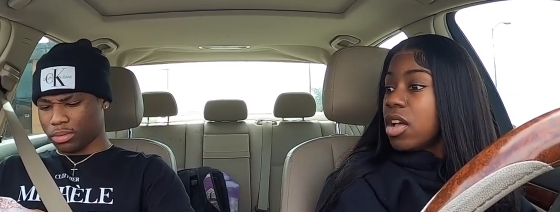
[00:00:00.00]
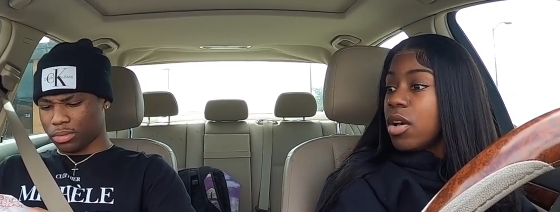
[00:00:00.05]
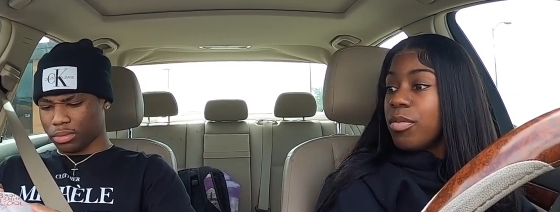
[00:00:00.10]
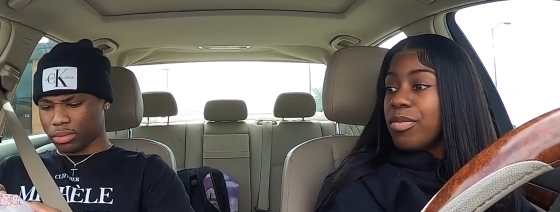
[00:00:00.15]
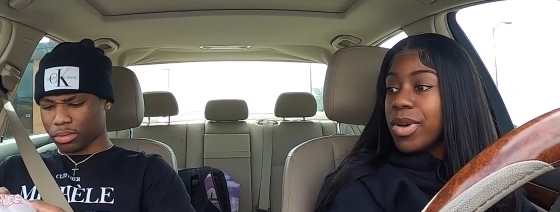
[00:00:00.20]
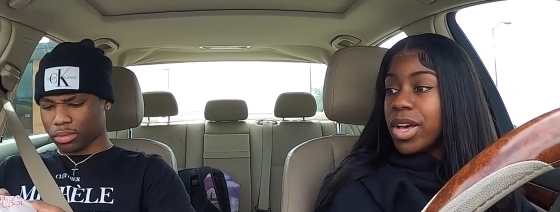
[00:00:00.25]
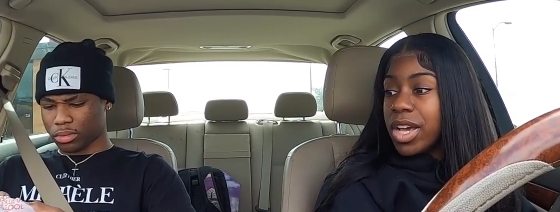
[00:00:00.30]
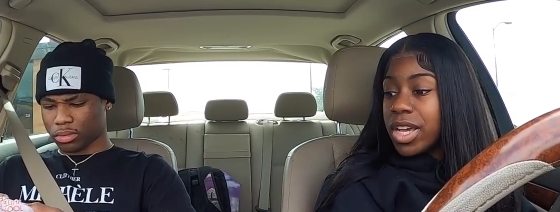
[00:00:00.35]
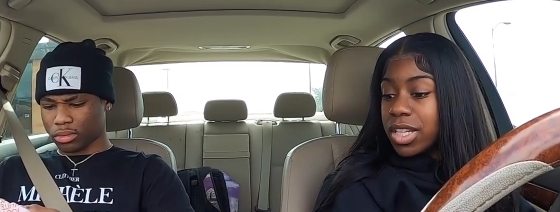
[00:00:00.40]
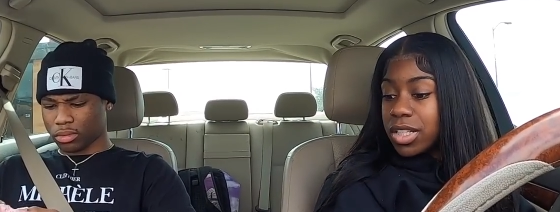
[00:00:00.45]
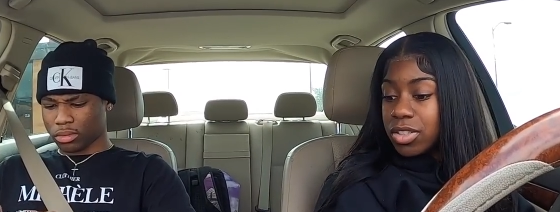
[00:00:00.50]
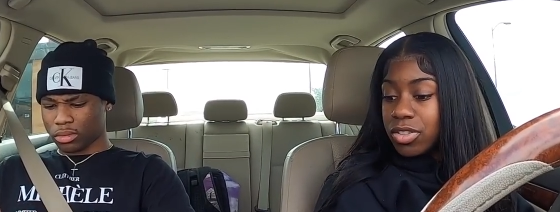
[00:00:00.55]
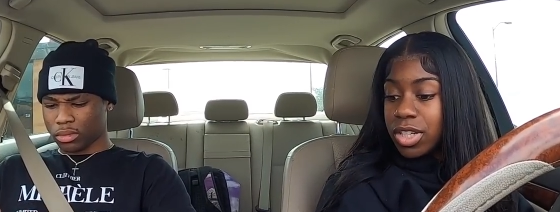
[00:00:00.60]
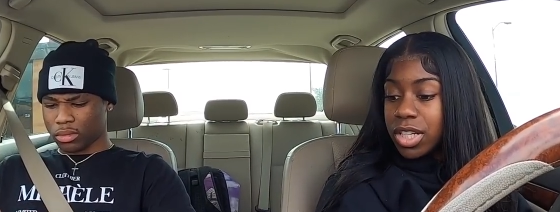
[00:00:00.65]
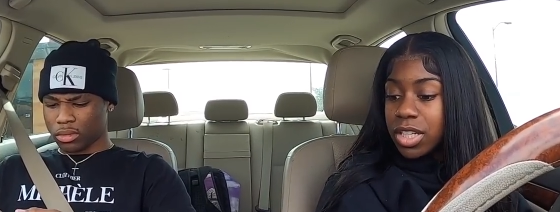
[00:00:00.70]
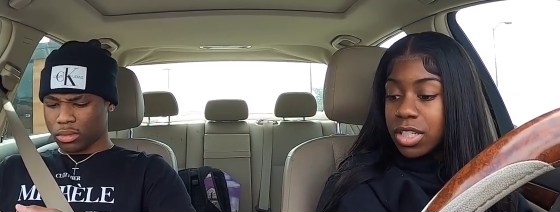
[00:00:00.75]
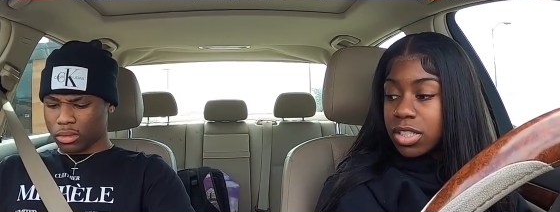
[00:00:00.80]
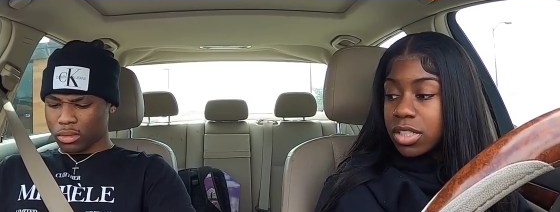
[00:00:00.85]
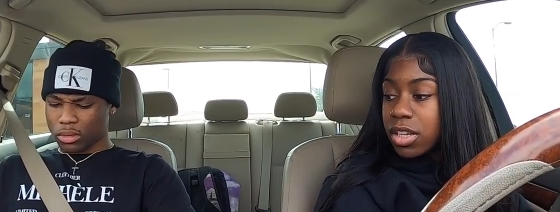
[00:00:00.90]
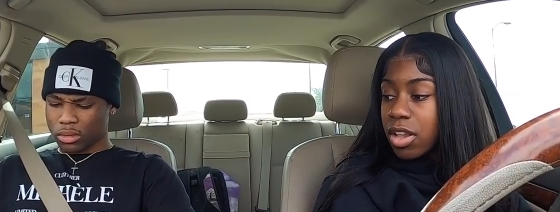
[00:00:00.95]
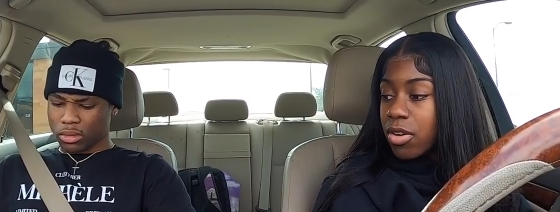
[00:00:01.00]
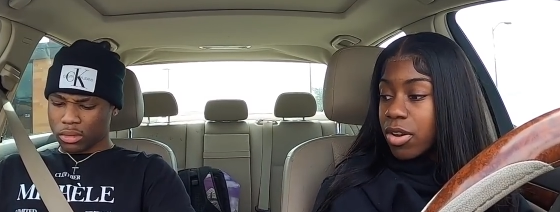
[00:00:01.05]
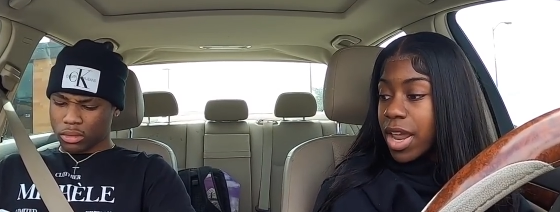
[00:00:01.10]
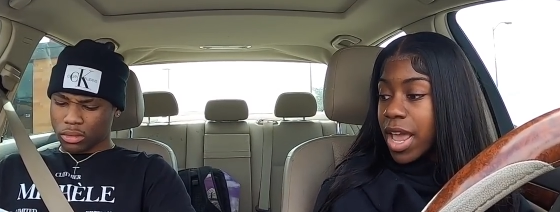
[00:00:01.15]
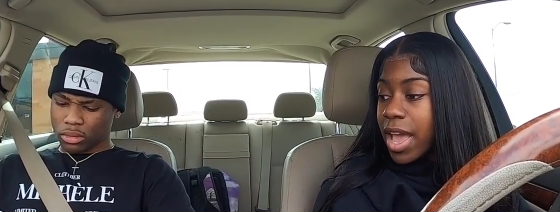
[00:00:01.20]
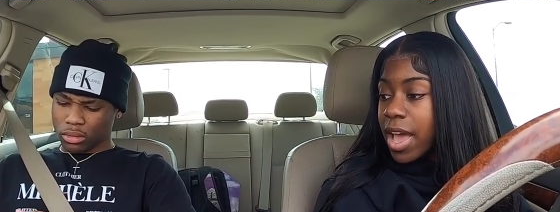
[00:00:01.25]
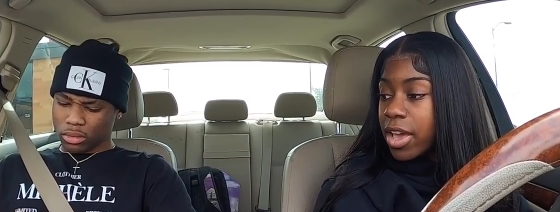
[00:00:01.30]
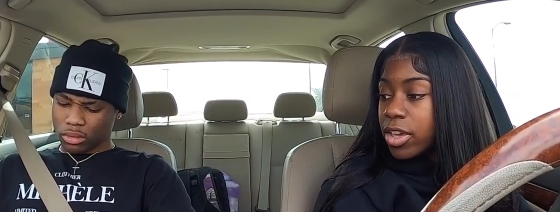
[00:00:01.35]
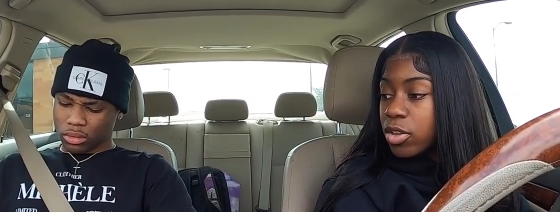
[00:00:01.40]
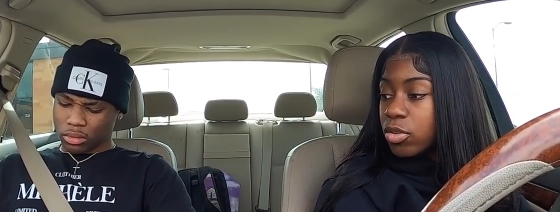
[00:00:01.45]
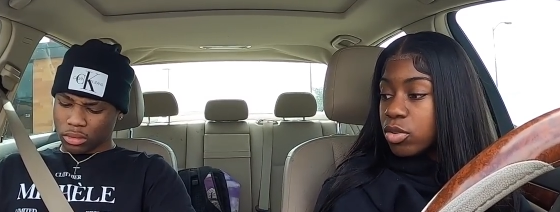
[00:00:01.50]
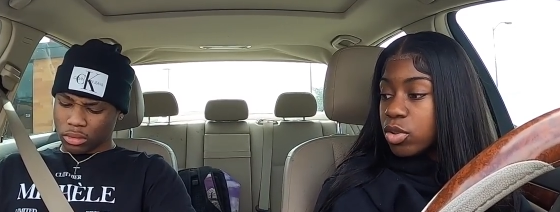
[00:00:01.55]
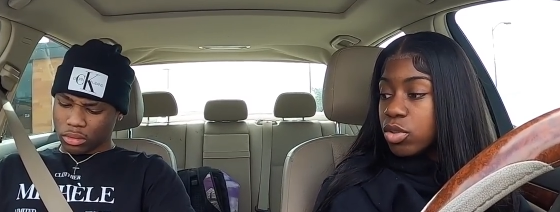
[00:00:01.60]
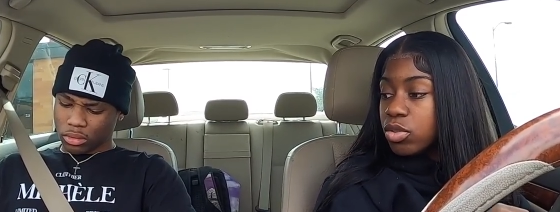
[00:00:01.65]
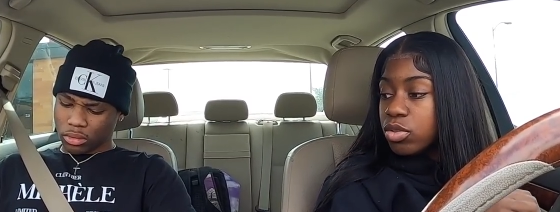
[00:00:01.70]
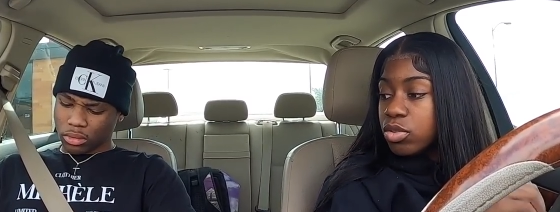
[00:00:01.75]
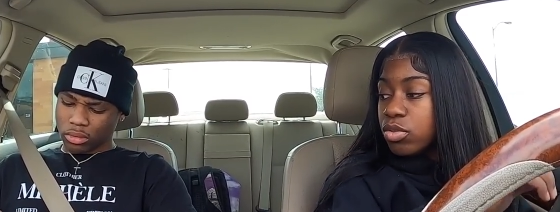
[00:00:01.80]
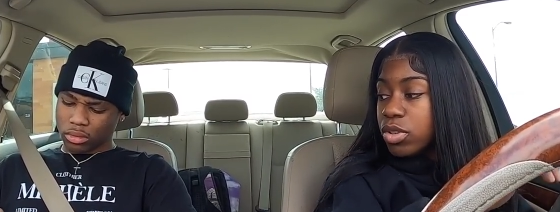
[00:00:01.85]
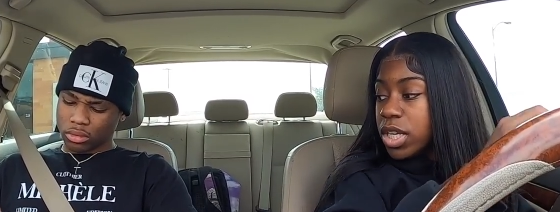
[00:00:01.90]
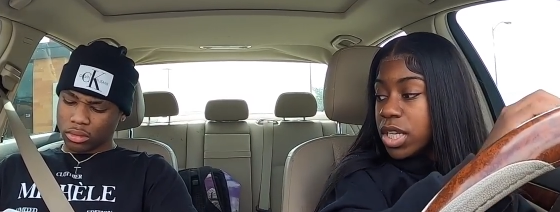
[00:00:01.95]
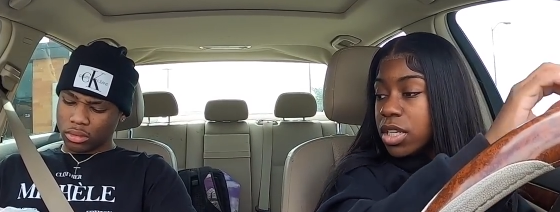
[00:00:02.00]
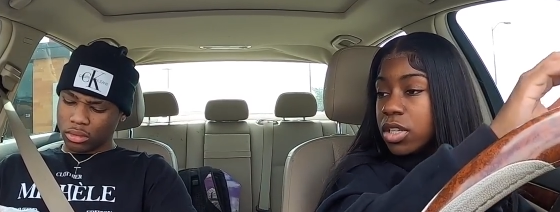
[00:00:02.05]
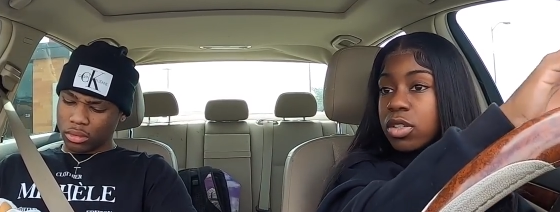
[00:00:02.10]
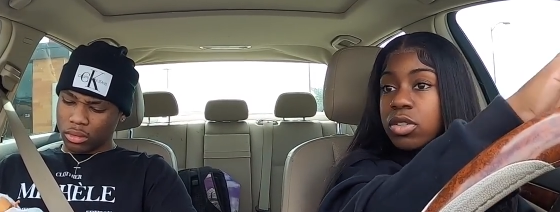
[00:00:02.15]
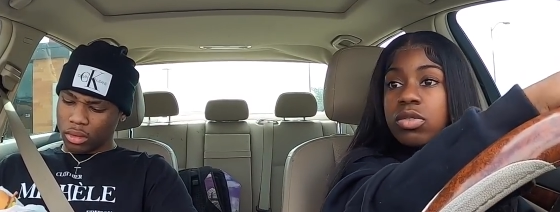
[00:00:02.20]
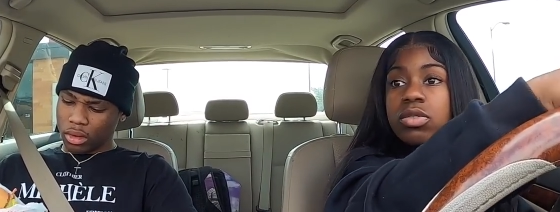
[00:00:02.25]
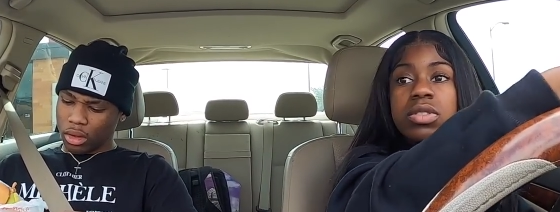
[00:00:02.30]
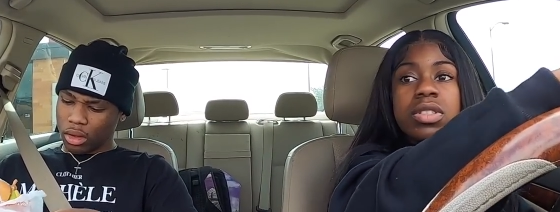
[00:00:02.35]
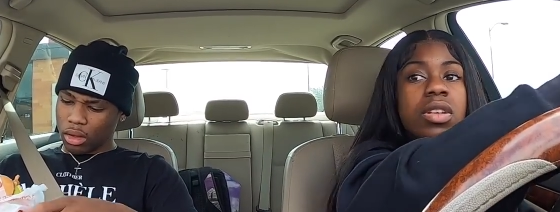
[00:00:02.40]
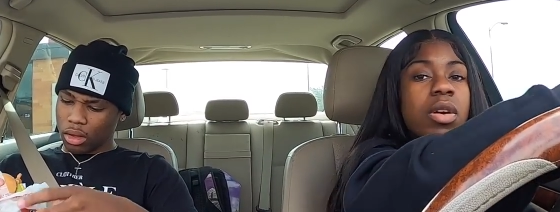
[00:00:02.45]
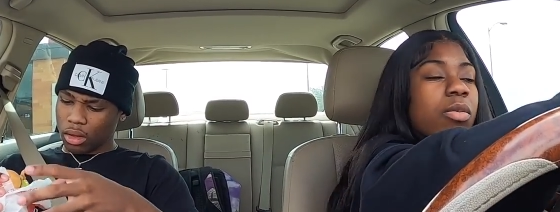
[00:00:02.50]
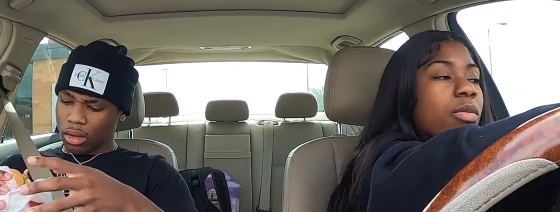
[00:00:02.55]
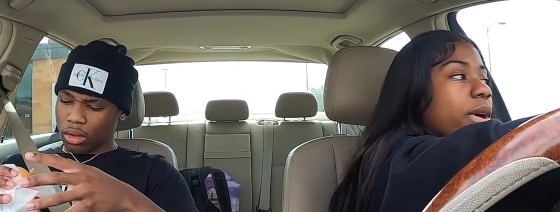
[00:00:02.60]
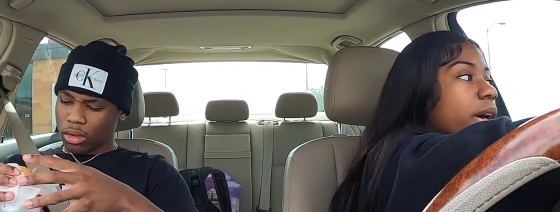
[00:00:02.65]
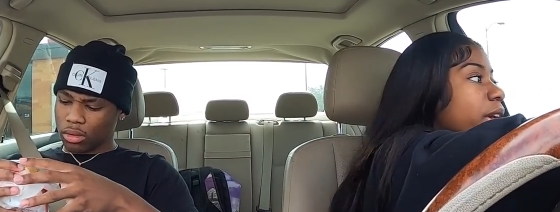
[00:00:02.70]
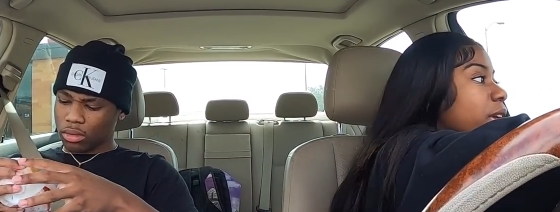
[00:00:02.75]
Speaker 1: so much. You need to slow down. You you need to lose some